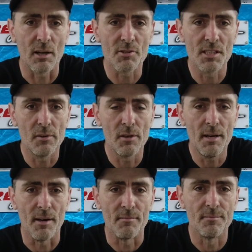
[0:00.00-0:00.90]
and I'll see you in
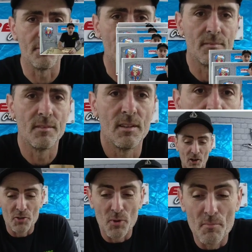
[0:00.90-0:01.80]
a minute.
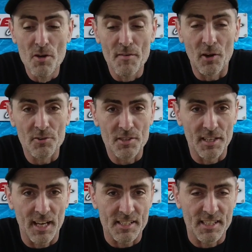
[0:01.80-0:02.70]
Right guys, we're moving on to
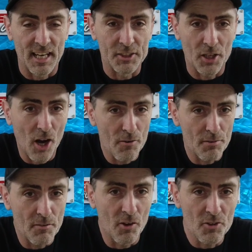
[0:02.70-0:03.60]
the next stage. So
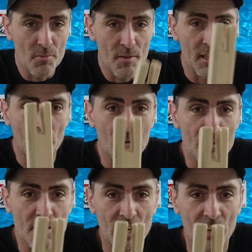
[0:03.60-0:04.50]
hopefully you've got something that
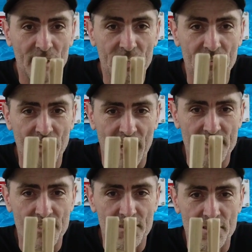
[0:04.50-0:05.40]
looks like
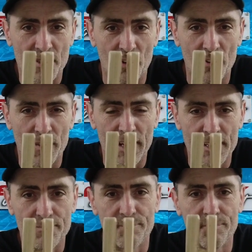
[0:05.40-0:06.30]
that, that's got
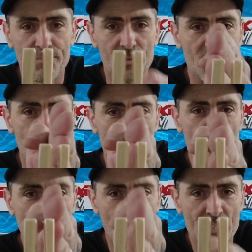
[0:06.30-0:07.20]
the
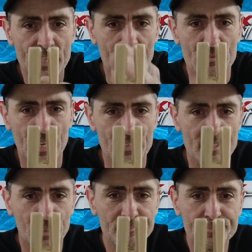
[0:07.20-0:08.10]
sliced out
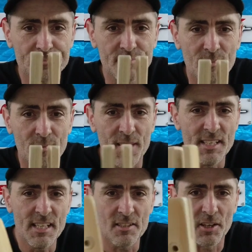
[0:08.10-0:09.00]
centre
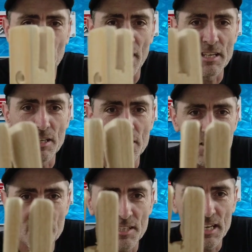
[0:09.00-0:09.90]
this isn't great. You
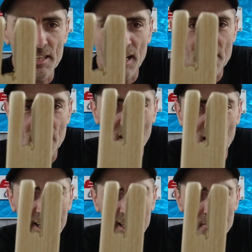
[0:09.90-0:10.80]
can see that's like a